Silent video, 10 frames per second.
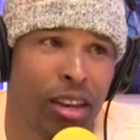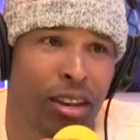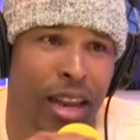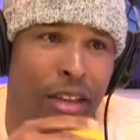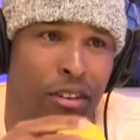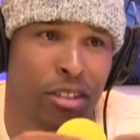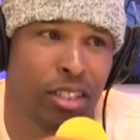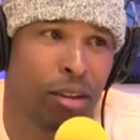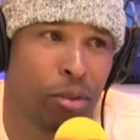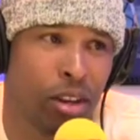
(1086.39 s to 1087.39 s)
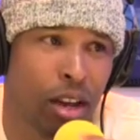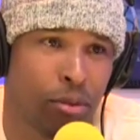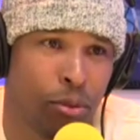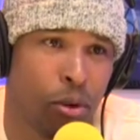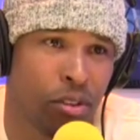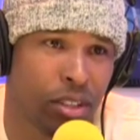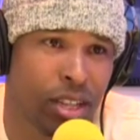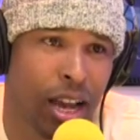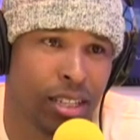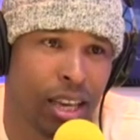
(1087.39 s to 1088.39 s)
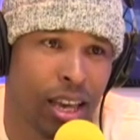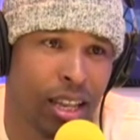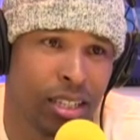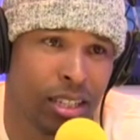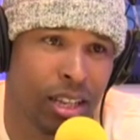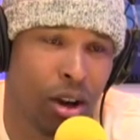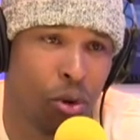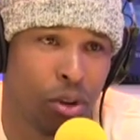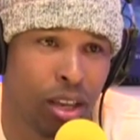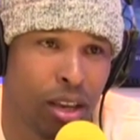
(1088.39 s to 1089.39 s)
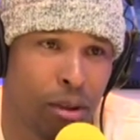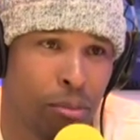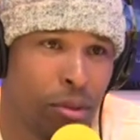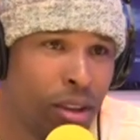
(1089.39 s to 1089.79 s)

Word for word: now? There's a ten million dollar reward on this guy's head. He's just not holding him